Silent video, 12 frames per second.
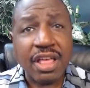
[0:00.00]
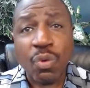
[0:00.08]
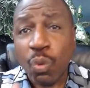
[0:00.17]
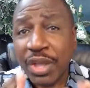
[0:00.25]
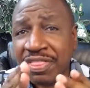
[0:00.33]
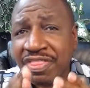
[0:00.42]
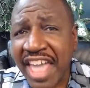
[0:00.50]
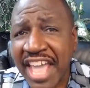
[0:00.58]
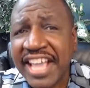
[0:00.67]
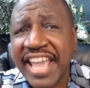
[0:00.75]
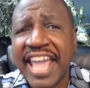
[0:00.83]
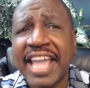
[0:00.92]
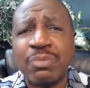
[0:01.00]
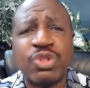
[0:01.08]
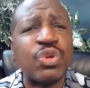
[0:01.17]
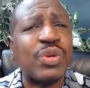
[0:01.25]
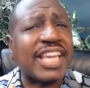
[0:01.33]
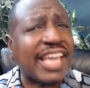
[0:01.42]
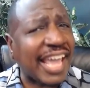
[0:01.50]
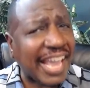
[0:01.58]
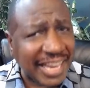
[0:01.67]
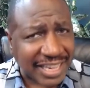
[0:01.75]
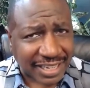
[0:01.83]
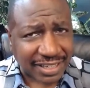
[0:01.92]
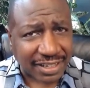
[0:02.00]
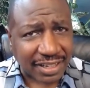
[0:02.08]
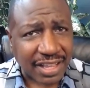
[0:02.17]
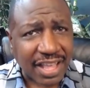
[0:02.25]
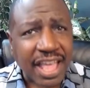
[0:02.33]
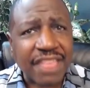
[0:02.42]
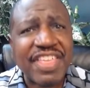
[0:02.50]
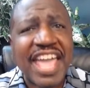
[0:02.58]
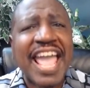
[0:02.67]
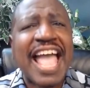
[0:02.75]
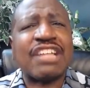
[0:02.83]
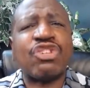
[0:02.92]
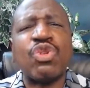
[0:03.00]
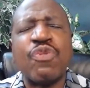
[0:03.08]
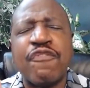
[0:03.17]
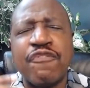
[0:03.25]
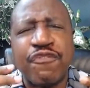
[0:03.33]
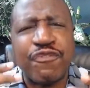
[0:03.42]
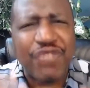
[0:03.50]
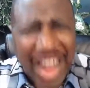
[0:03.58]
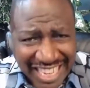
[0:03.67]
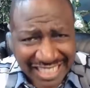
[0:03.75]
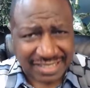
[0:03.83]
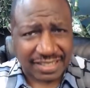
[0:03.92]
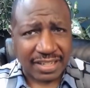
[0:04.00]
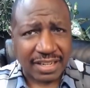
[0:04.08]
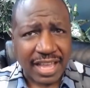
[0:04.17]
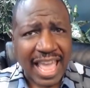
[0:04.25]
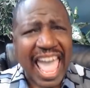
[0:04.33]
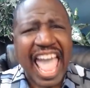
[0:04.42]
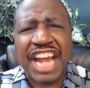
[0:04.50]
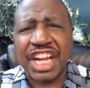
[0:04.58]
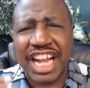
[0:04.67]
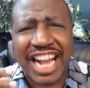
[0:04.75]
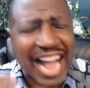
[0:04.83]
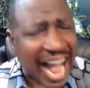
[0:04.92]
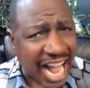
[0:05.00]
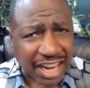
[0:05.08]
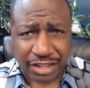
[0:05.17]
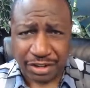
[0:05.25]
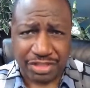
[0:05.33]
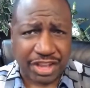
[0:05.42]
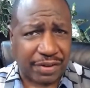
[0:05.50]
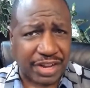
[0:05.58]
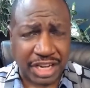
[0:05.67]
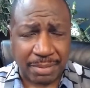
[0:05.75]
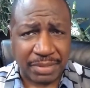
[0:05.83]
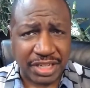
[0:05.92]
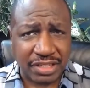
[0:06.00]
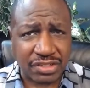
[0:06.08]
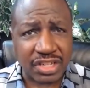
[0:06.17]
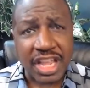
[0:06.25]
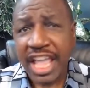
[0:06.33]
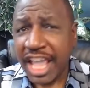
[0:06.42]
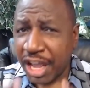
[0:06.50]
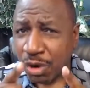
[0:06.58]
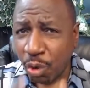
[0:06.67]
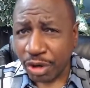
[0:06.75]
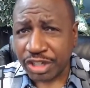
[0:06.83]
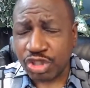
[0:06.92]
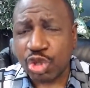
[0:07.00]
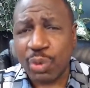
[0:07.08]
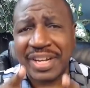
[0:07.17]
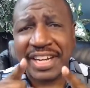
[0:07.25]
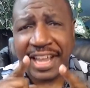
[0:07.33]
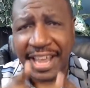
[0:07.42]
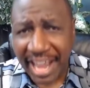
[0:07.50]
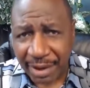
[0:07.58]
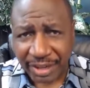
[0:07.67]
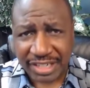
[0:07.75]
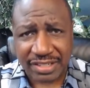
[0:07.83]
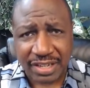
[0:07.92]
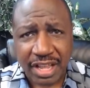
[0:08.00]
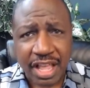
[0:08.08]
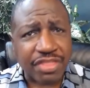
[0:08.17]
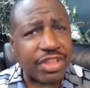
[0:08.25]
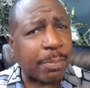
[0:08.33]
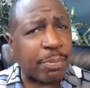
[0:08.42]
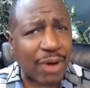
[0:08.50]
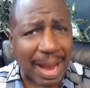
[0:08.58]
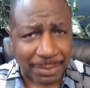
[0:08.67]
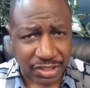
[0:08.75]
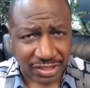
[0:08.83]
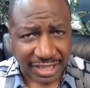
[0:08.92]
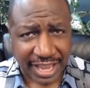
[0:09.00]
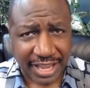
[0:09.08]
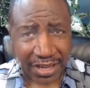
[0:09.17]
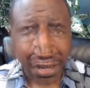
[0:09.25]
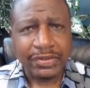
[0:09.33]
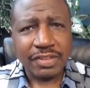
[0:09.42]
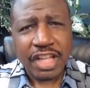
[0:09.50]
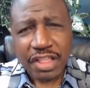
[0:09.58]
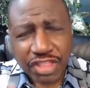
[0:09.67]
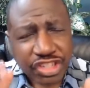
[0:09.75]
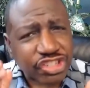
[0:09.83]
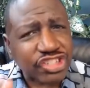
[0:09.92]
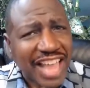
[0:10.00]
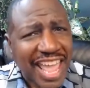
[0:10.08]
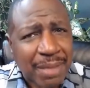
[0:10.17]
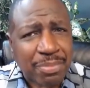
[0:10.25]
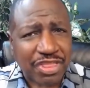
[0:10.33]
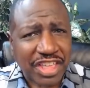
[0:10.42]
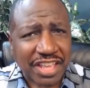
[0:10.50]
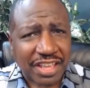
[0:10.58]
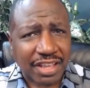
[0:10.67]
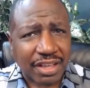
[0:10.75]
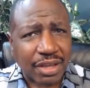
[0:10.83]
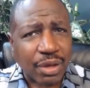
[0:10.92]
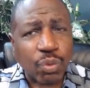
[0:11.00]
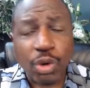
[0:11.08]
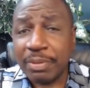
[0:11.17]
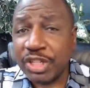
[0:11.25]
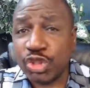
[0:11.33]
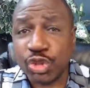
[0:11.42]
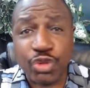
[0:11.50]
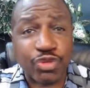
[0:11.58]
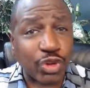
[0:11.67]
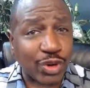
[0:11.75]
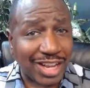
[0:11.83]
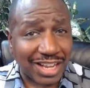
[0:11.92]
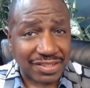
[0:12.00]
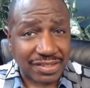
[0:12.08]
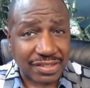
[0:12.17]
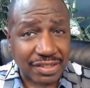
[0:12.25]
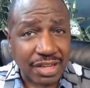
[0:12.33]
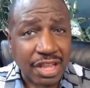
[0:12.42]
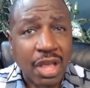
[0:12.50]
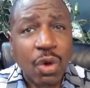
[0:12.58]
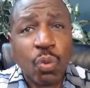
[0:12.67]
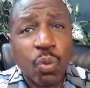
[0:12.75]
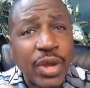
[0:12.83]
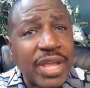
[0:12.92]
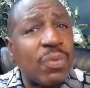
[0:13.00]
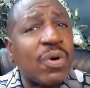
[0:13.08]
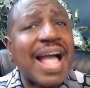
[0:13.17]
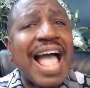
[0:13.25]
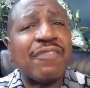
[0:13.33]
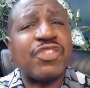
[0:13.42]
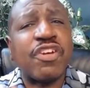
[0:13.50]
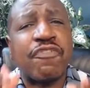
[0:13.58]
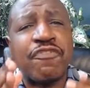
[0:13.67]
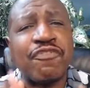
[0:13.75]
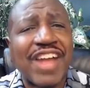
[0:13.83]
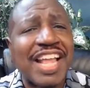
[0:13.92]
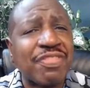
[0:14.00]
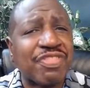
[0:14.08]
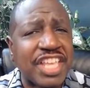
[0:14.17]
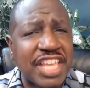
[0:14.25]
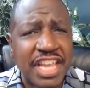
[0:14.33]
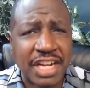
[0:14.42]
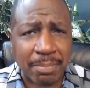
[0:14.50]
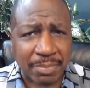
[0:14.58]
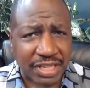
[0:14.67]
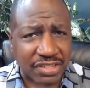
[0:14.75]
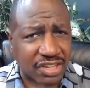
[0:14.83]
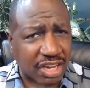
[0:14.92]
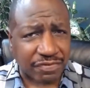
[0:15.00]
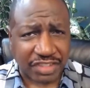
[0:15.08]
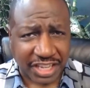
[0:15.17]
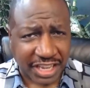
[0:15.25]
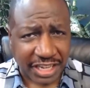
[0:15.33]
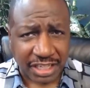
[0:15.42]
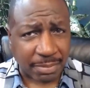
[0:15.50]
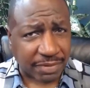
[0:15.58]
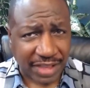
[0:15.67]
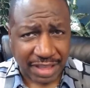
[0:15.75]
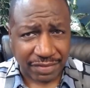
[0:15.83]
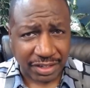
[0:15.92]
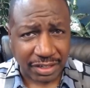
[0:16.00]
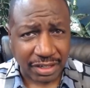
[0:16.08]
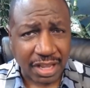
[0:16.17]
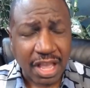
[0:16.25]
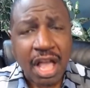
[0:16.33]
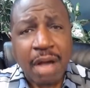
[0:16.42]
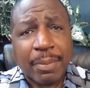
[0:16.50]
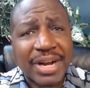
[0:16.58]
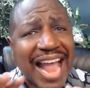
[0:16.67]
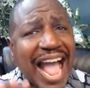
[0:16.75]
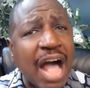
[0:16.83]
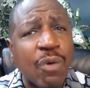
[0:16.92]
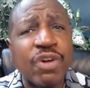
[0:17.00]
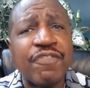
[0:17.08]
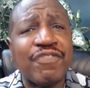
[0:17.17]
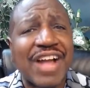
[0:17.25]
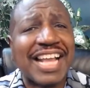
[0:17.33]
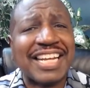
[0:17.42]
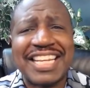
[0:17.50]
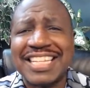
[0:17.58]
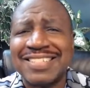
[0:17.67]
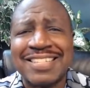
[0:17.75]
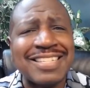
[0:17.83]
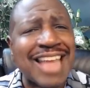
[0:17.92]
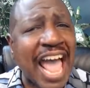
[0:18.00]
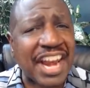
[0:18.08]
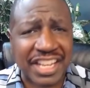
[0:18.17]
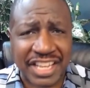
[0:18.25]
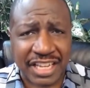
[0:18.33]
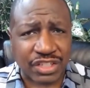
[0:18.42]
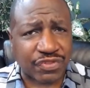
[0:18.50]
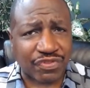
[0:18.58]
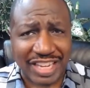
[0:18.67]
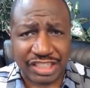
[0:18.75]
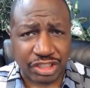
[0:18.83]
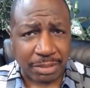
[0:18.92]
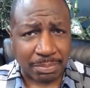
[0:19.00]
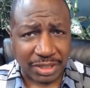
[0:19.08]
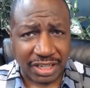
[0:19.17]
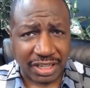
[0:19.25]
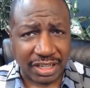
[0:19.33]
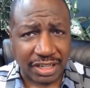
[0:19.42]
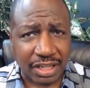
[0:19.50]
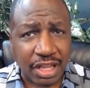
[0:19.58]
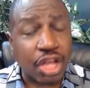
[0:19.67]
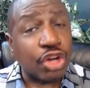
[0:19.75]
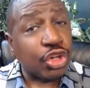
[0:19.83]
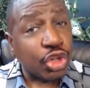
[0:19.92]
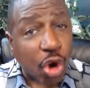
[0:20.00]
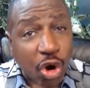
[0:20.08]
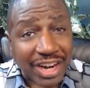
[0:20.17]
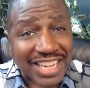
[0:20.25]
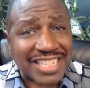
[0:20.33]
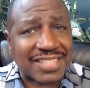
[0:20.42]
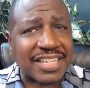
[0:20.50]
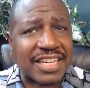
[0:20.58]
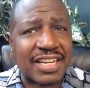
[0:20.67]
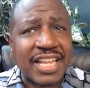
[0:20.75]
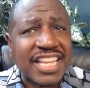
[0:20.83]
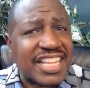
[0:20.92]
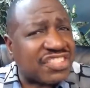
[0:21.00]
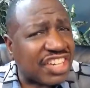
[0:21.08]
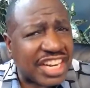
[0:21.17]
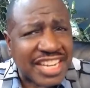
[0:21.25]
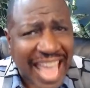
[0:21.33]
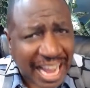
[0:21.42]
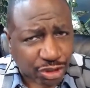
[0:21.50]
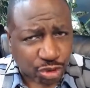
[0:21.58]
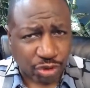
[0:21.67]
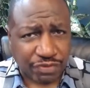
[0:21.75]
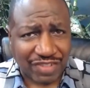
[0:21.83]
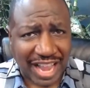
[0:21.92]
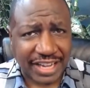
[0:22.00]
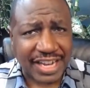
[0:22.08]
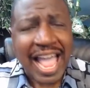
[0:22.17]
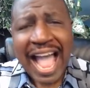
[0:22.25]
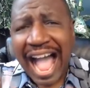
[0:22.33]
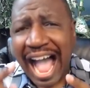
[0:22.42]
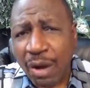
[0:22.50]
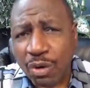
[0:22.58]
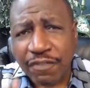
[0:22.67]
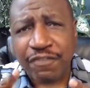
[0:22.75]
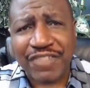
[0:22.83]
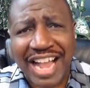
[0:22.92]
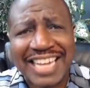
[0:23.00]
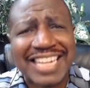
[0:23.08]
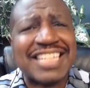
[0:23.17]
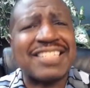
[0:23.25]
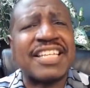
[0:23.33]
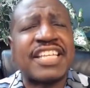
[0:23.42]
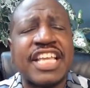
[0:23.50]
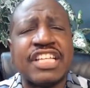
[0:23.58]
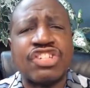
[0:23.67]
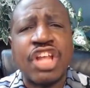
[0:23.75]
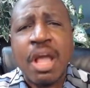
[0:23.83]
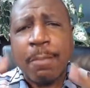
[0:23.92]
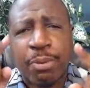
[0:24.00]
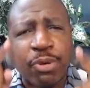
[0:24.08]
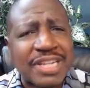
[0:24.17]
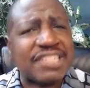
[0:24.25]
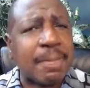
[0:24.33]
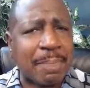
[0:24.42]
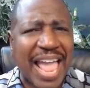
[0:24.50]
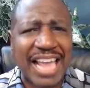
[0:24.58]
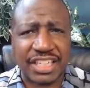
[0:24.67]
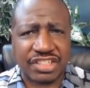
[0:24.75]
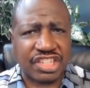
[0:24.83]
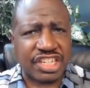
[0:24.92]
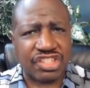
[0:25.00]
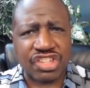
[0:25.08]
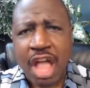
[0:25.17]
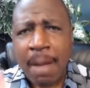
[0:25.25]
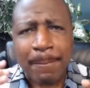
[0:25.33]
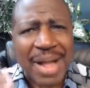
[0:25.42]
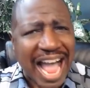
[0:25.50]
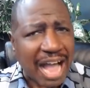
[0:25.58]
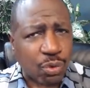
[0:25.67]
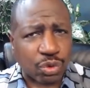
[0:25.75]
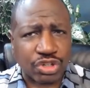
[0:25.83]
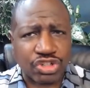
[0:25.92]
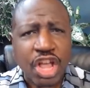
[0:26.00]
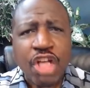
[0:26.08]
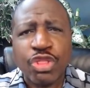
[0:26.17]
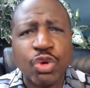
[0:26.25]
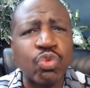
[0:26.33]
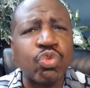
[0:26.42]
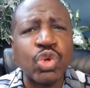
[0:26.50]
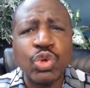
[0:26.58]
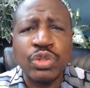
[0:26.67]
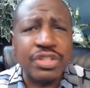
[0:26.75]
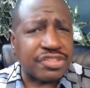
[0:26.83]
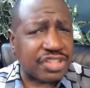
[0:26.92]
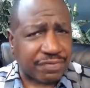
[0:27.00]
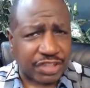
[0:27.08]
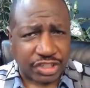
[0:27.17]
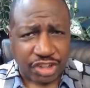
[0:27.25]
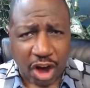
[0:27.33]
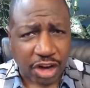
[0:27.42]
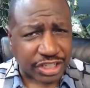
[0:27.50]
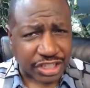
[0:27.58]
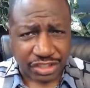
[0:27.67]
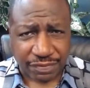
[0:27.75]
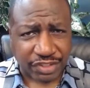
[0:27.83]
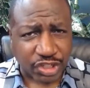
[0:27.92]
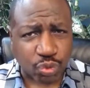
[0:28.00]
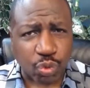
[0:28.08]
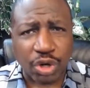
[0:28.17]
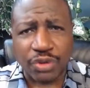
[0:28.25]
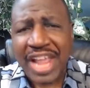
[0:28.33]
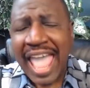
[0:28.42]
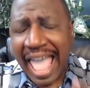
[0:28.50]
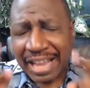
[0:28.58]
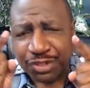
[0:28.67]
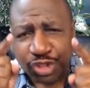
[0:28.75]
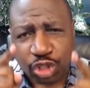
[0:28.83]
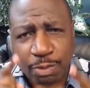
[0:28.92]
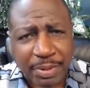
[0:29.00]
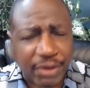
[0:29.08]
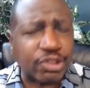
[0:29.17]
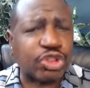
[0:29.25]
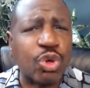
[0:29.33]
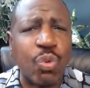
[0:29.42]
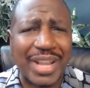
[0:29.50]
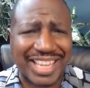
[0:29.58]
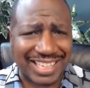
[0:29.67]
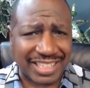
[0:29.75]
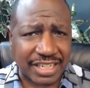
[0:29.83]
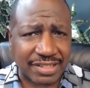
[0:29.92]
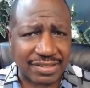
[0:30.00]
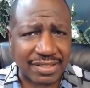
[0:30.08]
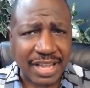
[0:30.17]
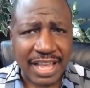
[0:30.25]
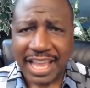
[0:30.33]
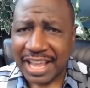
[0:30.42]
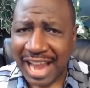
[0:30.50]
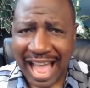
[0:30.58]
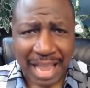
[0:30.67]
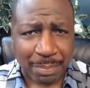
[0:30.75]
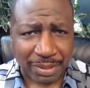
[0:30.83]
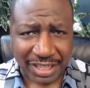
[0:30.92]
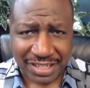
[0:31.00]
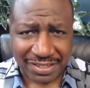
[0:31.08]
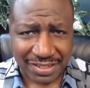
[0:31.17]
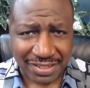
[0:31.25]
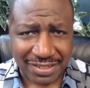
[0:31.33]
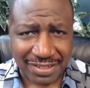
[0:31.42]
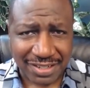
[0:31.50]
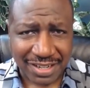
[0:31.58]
when they came to Canaan, they had to fight and conquer their enemies in order to inherit their promised land. The same thing will be true for us. We will have to fight the enemies of the kingdom of heaven. But our fight is not against flesh and blood, nor is it a natural fight. Our fight is against principalities, powers, the rulers of the darkness of this world, and spiritual wickedness in high places.